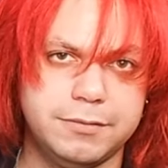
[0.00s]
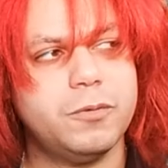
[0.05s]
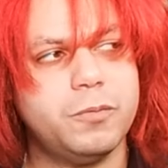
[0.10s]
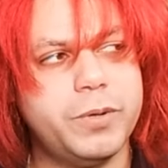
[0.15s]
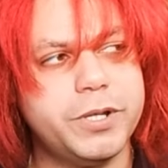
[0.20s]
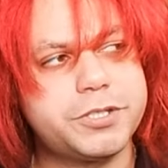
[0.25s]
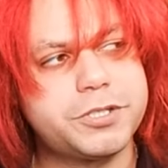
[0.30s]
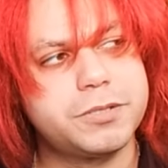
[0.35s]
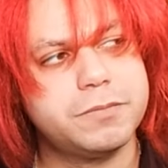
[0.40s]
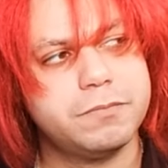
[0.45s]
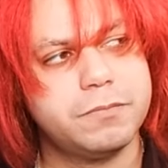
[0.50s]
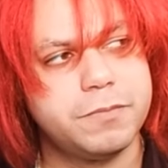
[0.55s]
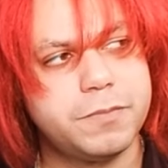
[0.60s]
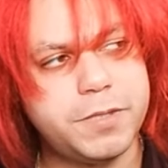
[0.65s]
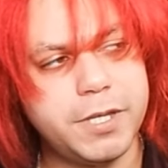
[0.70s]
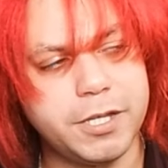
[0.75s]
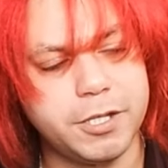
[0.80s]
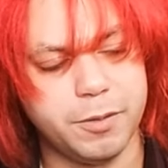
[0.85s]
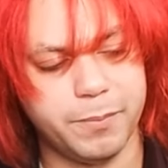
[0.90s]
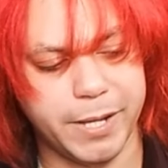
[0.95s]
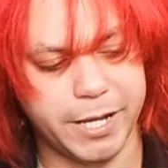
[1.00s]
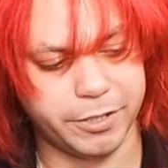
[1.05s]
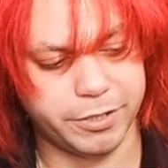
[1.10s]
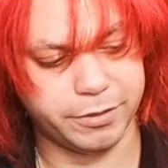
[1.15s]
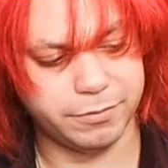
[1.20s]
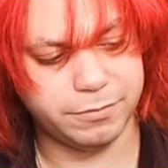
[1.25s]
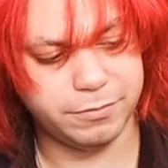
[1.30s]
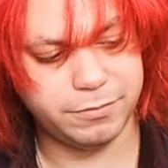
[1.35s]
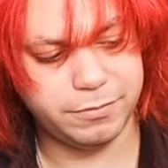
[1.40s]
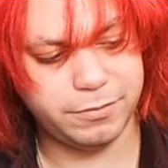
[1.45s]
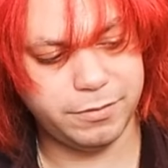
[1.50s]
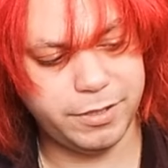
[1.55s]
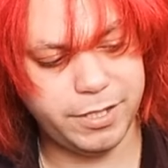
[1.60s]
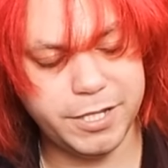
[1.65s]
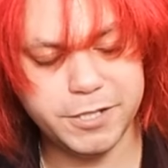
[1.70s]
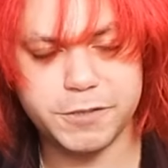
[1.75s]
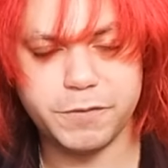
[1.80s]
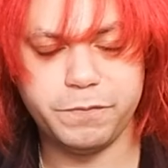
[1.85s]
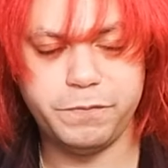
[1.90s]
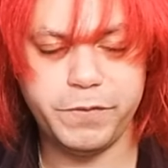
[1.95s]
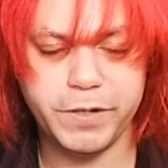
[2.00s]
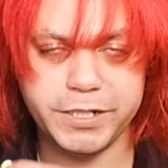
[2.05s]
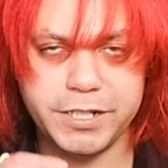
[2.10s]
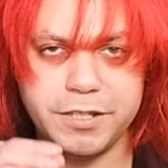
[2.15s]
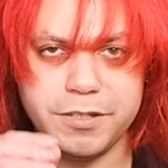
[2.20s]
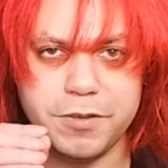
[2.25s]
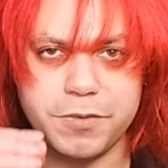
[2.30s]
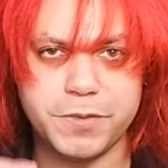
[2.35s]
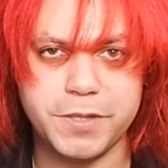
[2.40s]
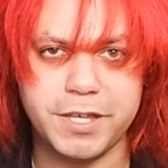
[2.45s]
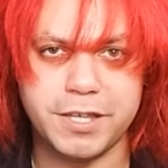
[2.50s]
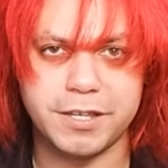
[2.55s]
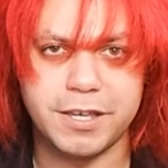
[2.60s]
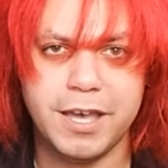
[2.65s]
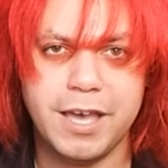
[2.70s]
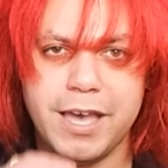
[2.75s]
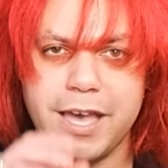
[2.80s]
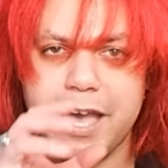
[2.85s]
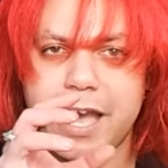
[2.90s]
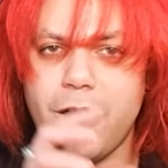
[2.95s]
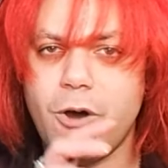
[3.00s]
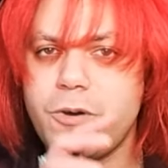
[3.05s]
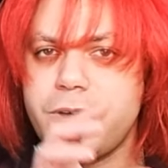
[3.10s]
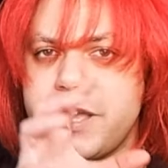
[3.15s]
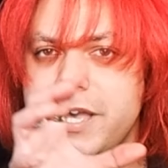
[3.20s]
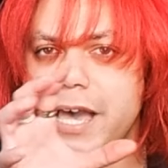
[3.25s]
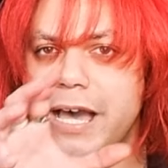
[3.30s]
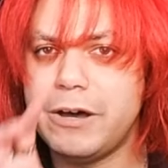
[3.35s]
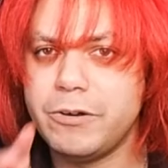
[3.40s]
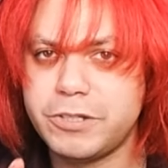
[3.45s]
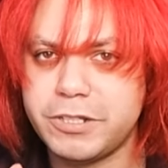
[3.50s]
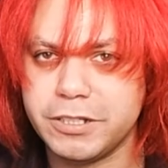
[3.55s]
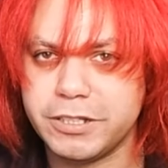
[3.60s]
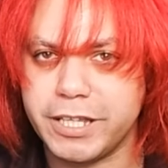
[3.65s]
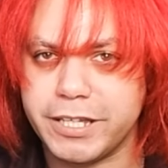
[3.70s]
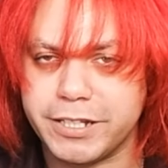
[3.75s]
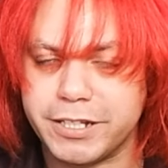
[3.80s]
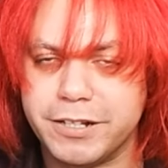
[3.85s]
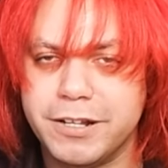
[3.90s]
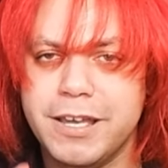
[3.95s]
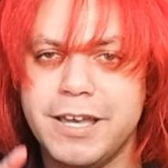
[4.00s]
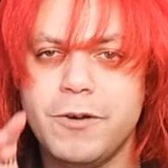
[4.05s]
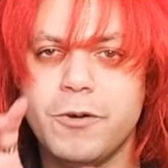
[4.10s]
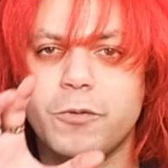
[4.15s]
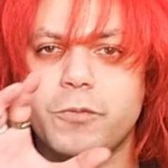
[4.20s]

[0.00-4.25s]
Which, thinking about it, it's funny to think how calculated